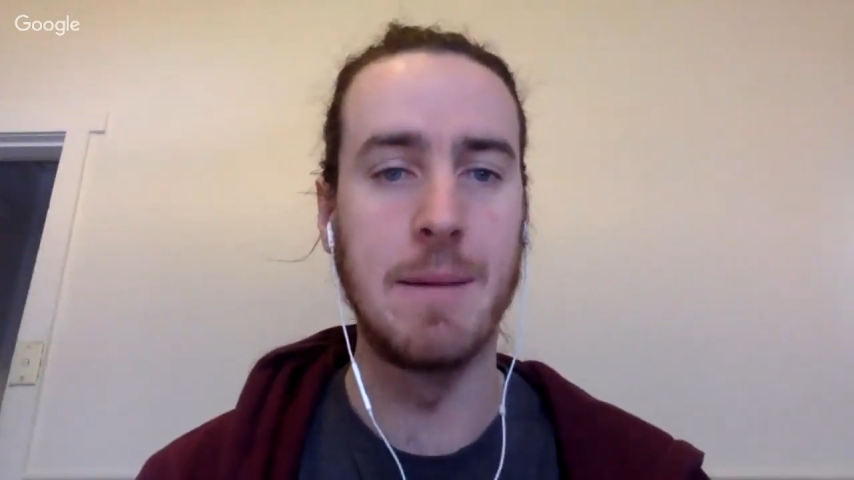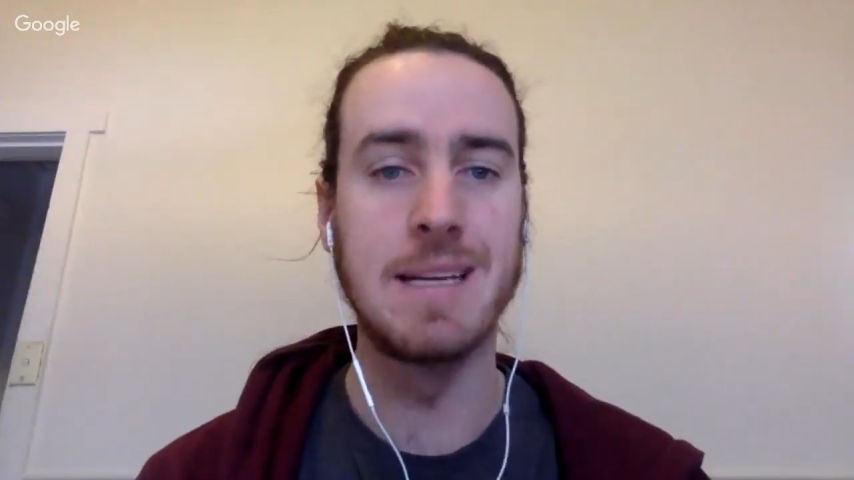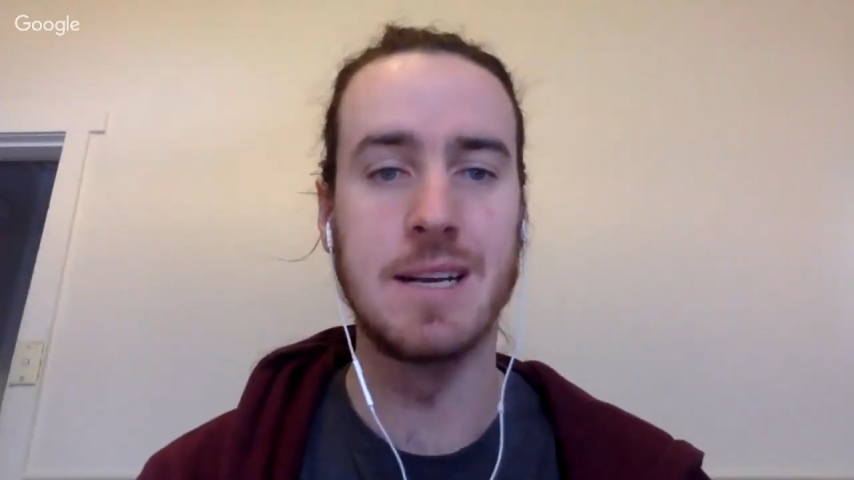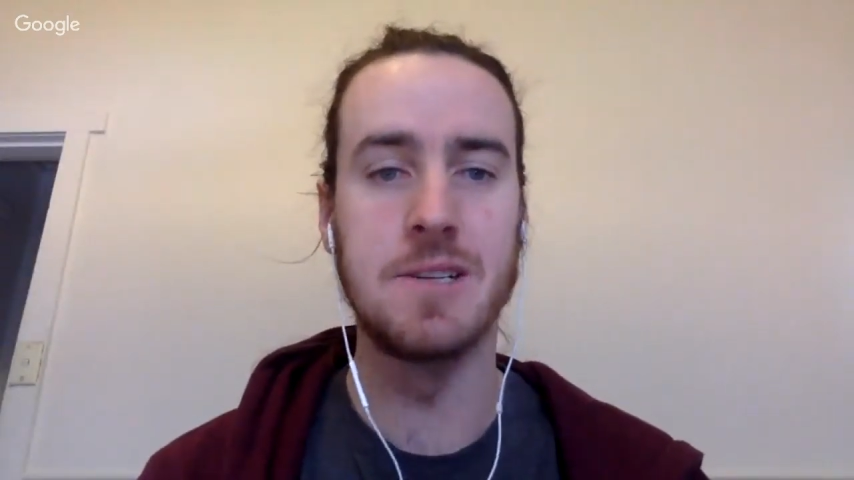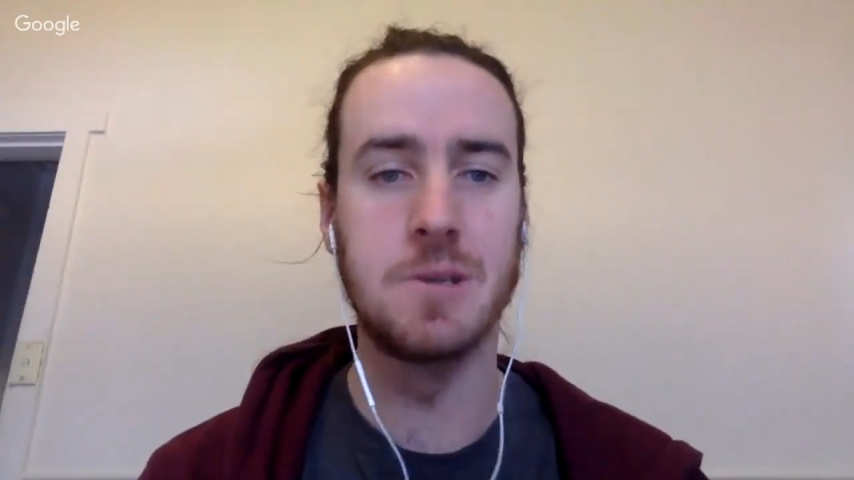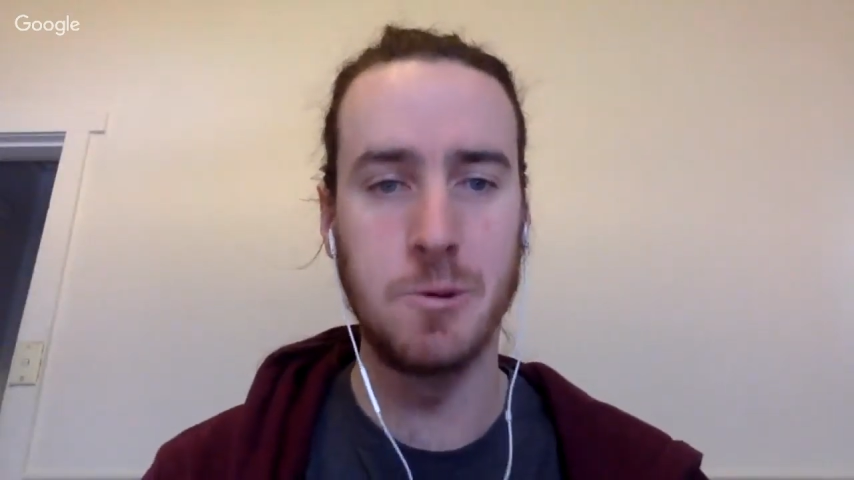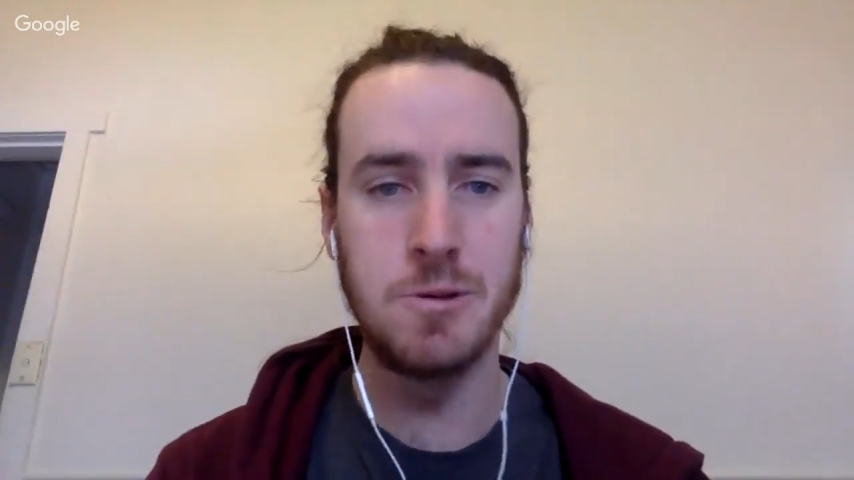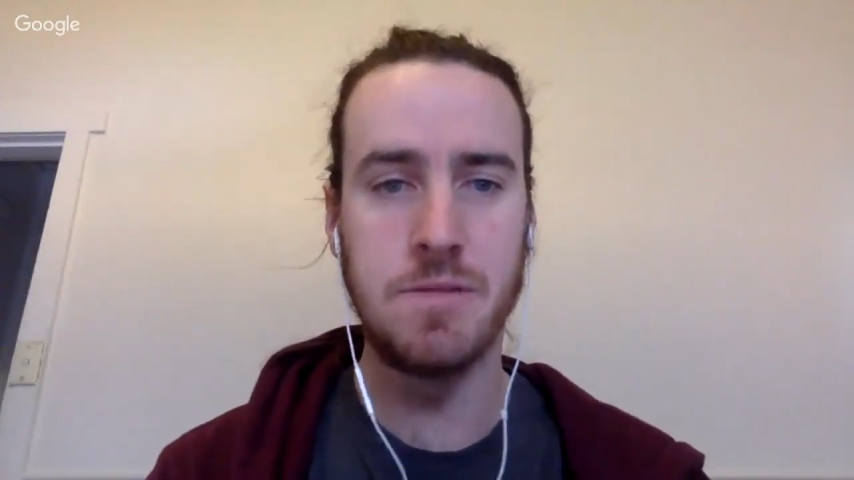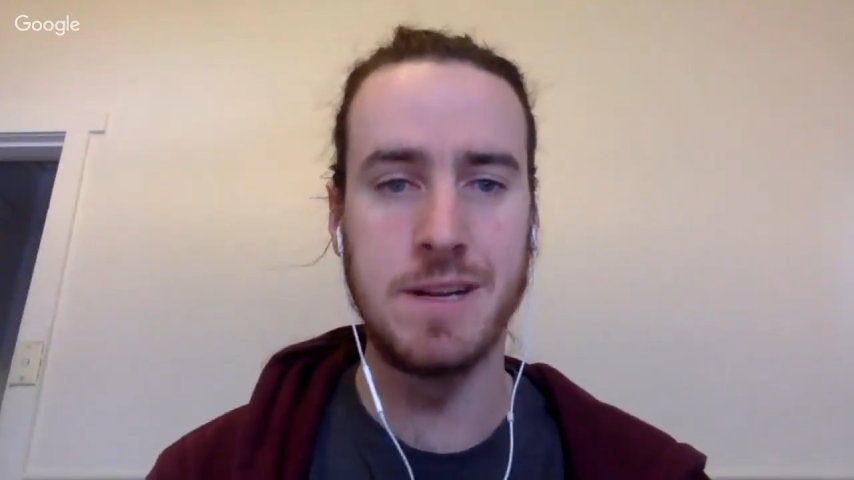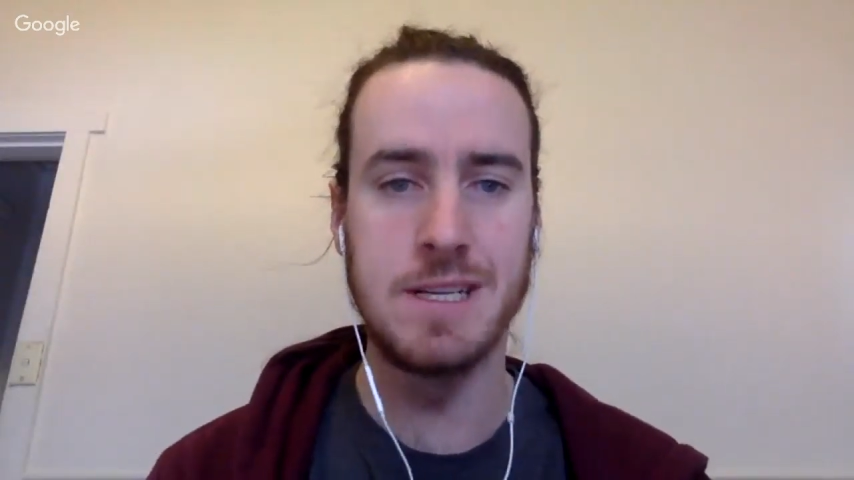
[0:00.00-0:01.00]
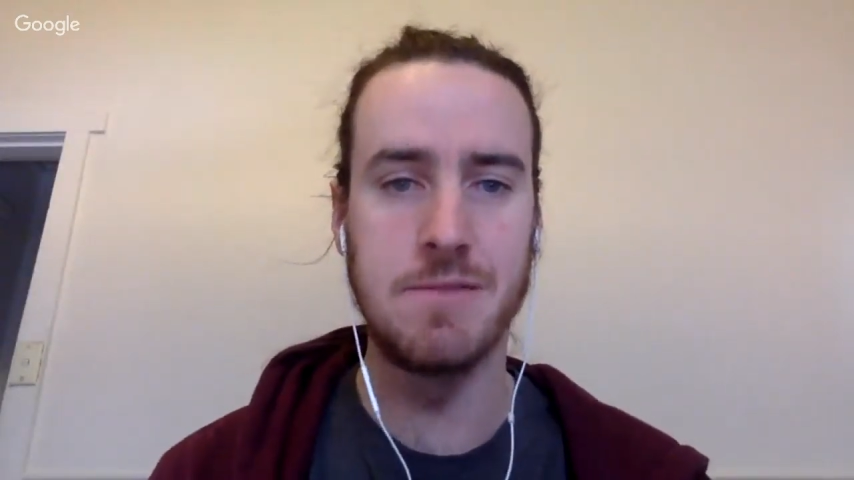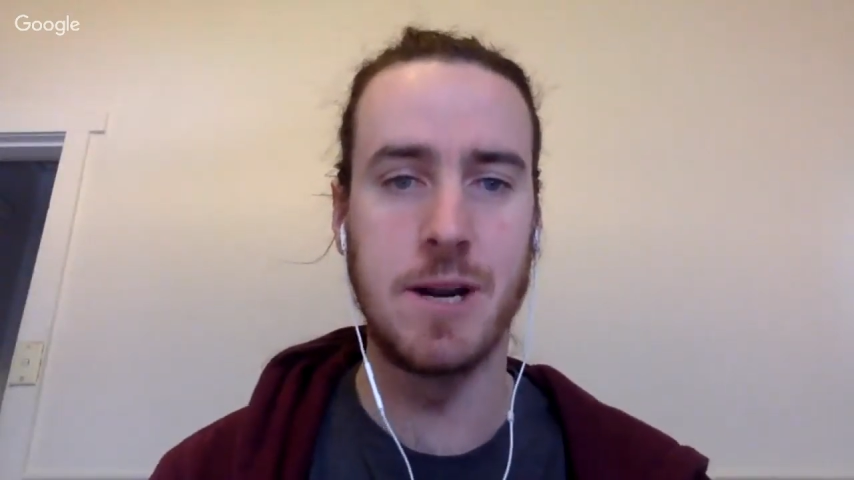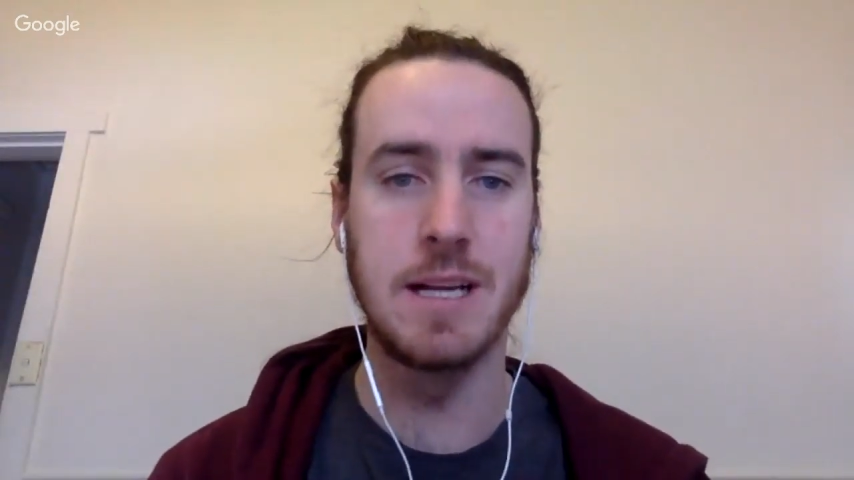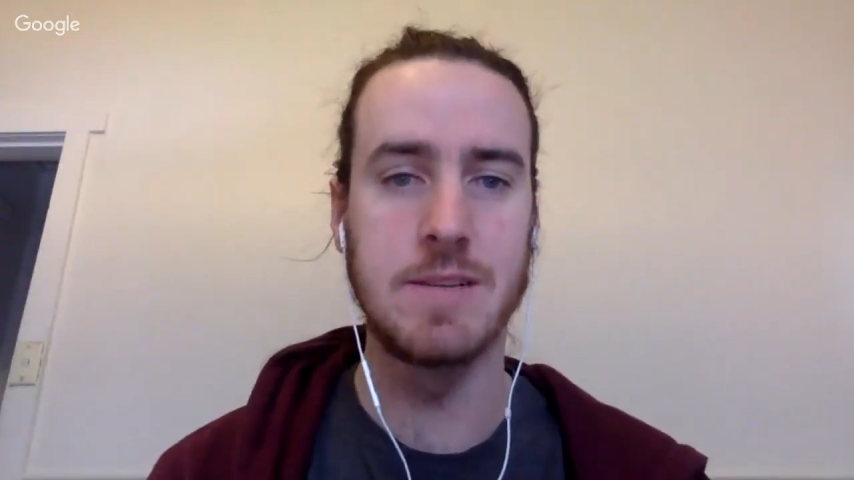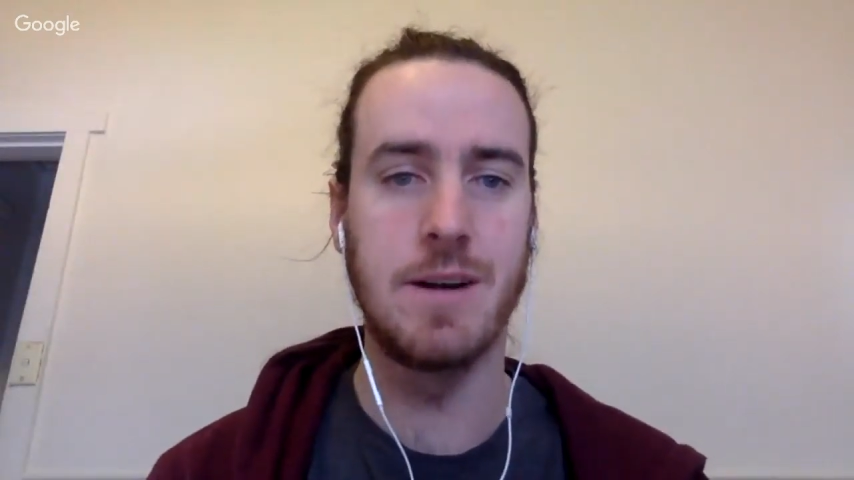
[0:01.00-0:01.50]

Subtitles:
he's had 2 defensive ratings of